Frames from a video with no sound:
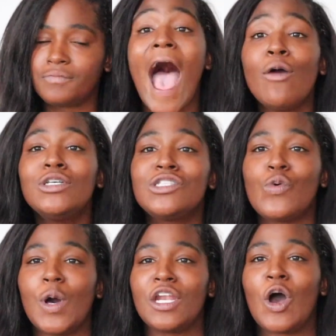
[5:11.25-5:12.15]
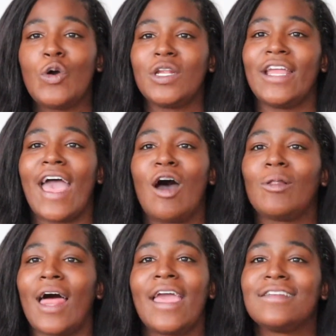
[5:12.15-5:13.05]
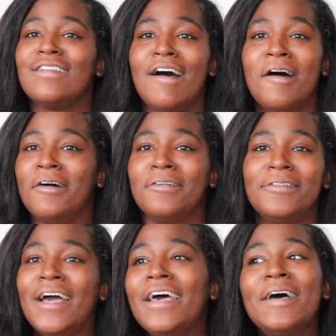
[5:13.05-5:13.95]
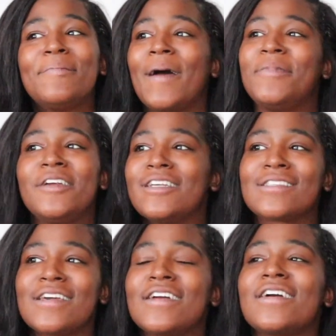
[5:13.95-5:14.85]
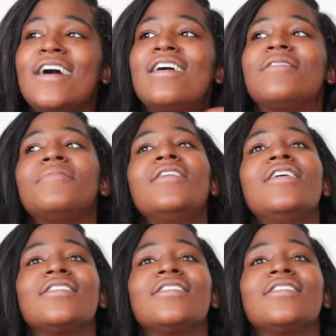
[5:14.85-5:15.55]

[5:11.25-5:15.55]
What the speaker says: I was the one holding out, like, no, my period's gonna come.